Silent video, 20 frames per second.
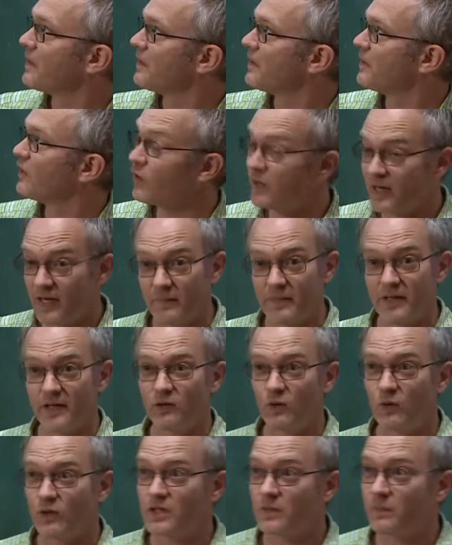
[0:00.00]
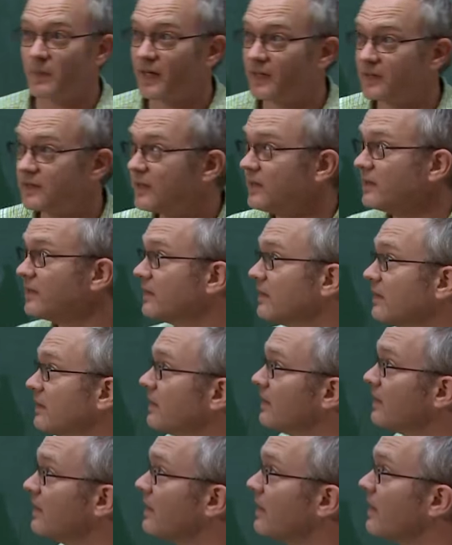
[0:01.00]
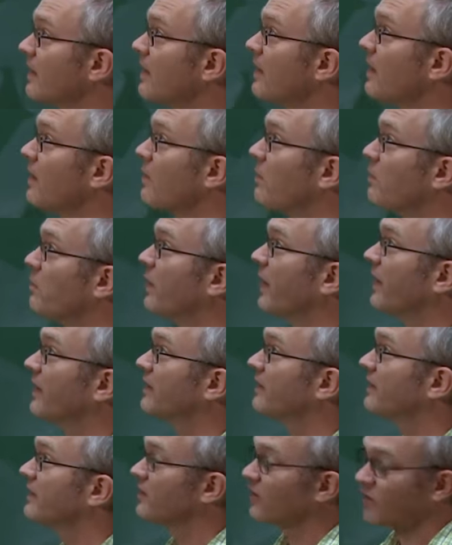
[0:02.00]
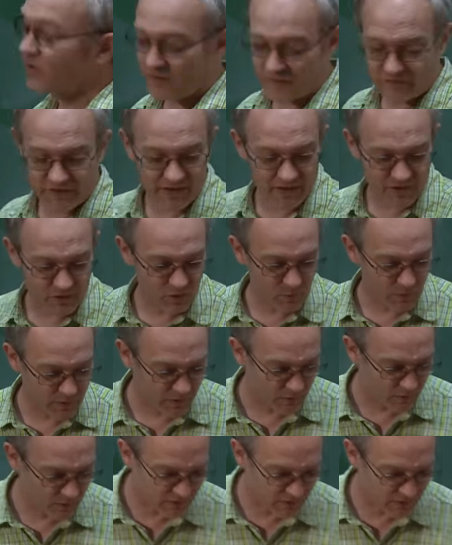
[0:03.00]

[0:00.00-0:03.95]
you don't hear many talks about it, but there's a lot of things that we don't